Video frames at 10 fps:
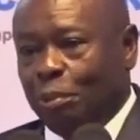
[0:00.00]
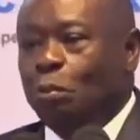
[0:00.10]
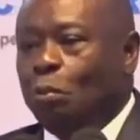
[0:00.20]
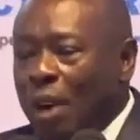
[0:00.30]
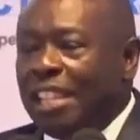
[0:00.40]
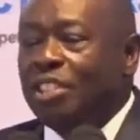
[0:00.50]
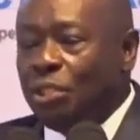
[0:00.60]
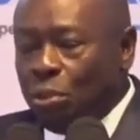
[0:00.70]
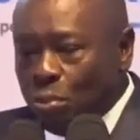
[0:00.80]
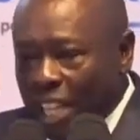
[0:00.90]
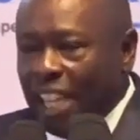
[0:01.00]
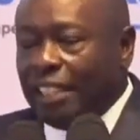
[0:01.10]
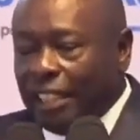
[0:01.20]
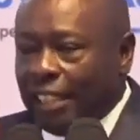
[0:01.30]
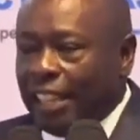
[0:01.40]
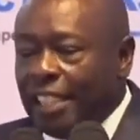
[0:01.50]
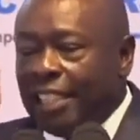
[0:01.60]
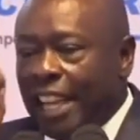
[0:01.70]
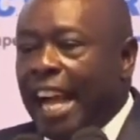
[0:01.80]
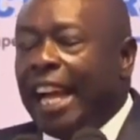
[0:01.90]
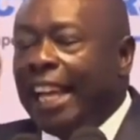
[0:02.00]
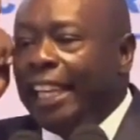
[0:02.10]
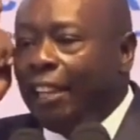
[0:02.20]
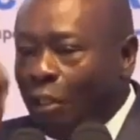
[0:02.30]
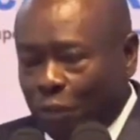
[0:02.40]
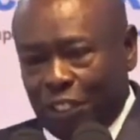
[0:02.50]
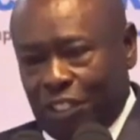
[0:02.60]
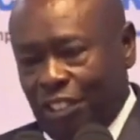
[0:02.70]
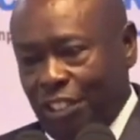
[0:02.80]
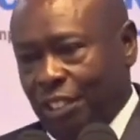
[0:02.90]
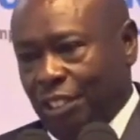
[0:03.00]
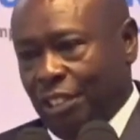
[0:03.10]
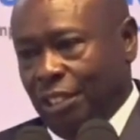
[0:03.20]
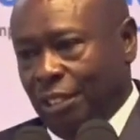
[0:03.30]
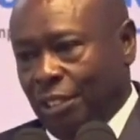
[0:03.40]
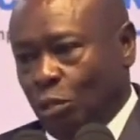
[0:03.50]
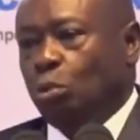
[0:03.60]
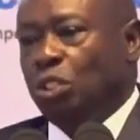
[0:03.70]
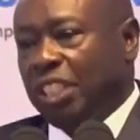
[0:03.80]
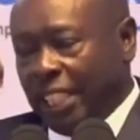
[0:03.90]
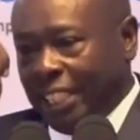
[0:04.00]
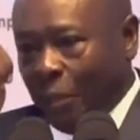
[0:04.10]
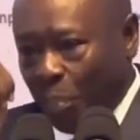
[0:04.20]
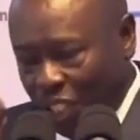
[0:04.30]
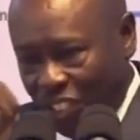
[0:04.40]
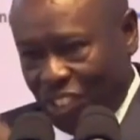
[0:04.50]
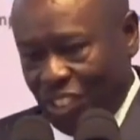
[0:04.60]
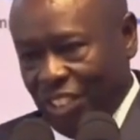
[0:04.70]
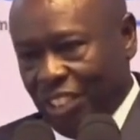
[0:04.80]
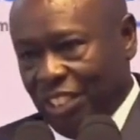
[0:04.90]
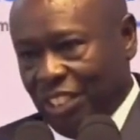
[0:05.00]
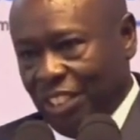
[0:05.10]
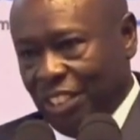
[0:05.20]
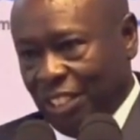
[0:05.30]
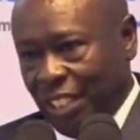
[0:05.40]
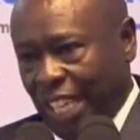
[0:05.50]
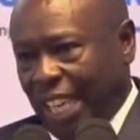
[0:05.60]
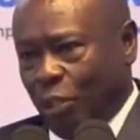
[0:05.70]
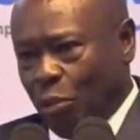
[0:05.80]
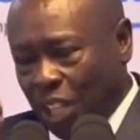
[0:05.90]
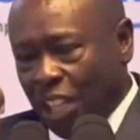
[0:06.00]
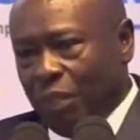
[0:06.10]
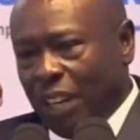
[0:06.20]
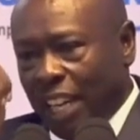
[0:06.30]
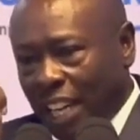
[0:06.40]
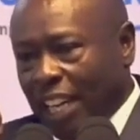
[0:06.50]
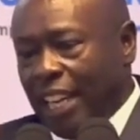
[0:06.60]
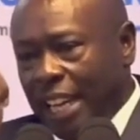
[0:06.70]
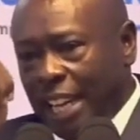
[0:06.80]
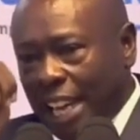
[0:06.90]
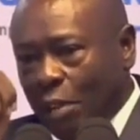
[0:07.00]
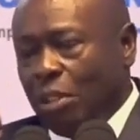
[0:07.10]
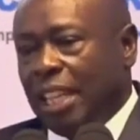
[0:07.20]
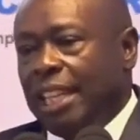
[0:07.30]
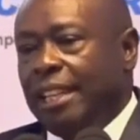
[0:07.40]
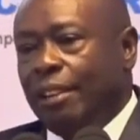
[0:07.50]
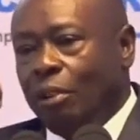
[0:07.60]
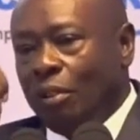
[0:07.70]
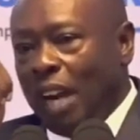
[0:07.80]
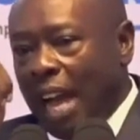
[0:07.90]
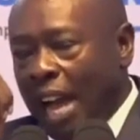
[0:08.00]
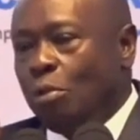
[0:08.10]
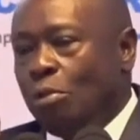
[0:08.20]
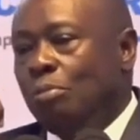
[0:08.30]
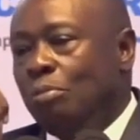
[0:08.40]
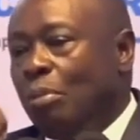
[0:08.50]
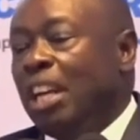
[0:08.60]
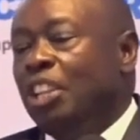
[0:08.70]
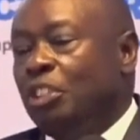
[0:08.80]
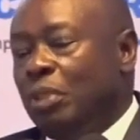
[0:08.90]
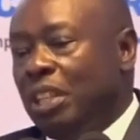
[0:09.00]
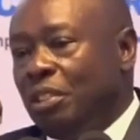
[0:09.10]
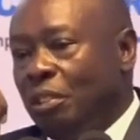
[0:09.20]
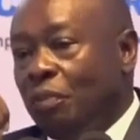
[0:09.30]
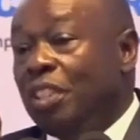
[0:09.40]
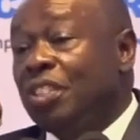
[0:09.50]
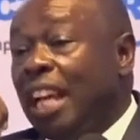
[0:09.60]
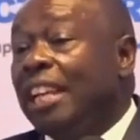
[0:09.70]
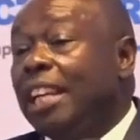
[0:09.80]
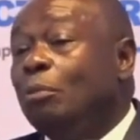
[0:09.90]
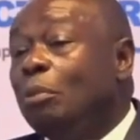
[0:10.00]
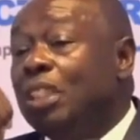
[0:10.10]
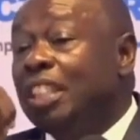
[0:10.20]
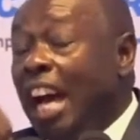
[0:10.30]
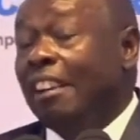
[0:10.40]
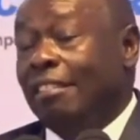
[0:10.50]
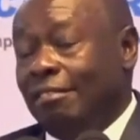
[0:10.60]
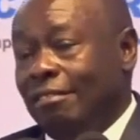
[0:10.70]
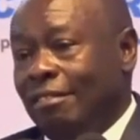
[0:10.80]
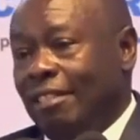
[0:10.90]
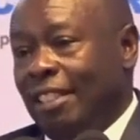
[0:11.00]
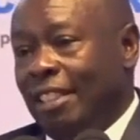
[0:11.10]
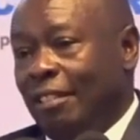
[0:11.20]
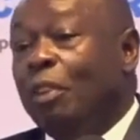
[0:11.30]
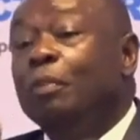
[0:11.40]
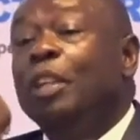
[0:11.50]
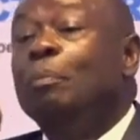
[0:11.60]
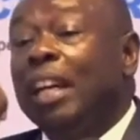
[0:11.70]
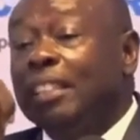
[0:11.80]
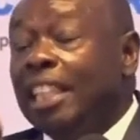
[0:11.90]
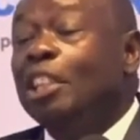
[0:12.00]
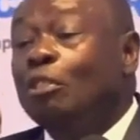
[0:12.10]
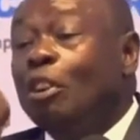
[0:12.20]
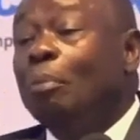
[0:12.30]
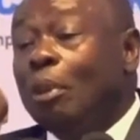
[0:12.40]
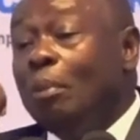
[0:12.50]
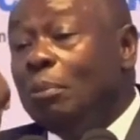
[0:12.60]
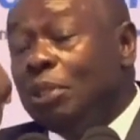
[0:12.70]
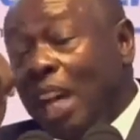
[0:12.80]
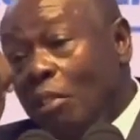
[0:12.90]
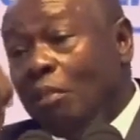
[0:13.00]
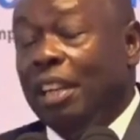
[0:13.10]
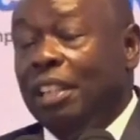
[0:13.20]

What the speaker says: Once you get the right guy in office to set the pace and to give a clear outline on how management of this country will be done, 50% of our problems are over.